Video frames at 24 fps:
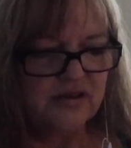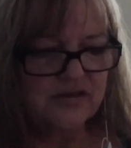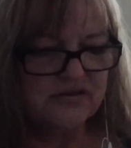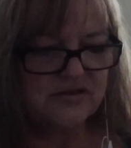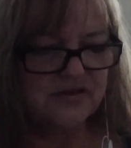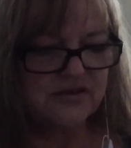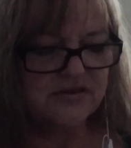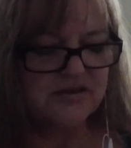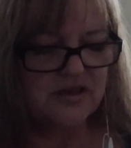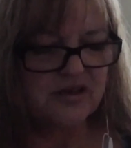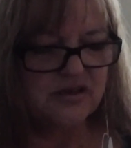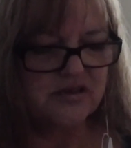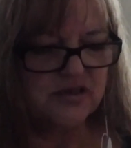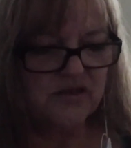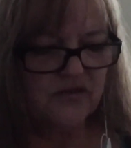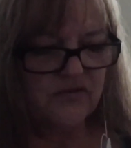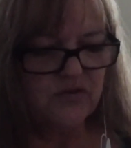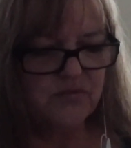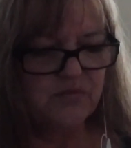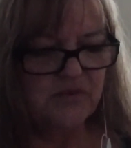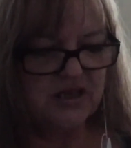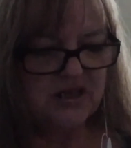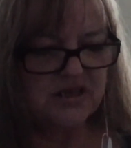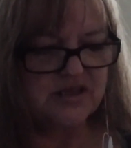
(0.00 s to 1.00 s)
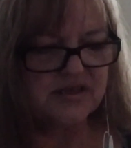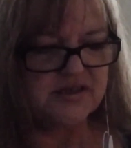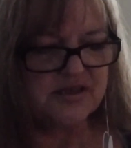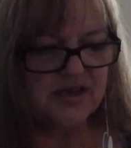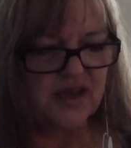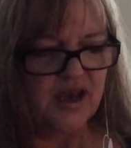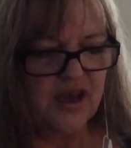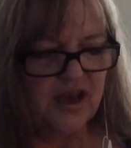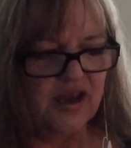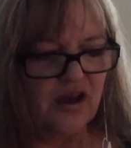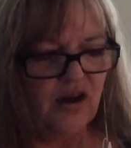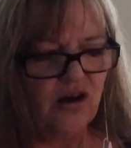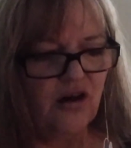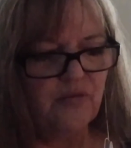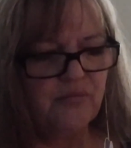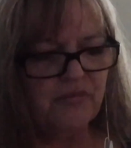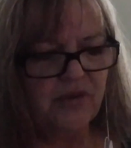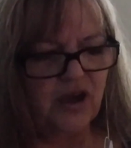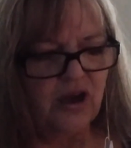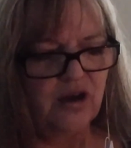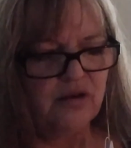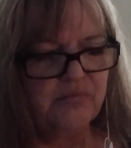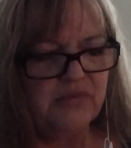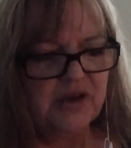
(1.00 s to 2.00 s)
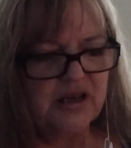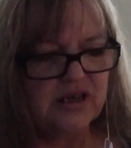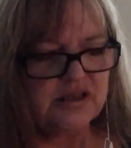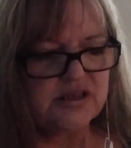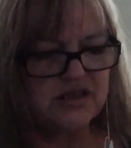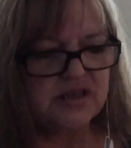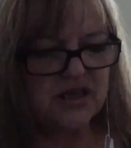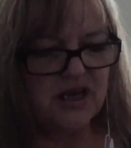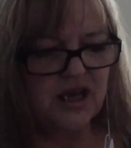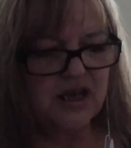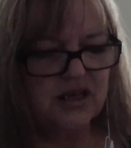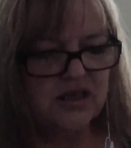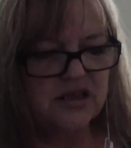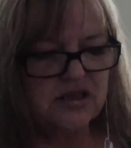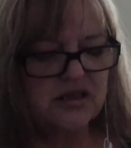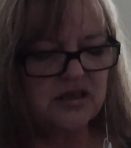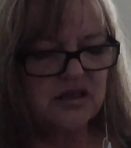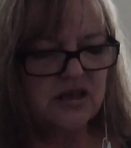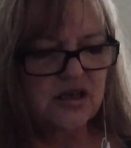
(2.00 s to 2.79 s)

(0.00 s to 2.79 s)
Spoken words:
So it's easy for me to say, oh, go meditate.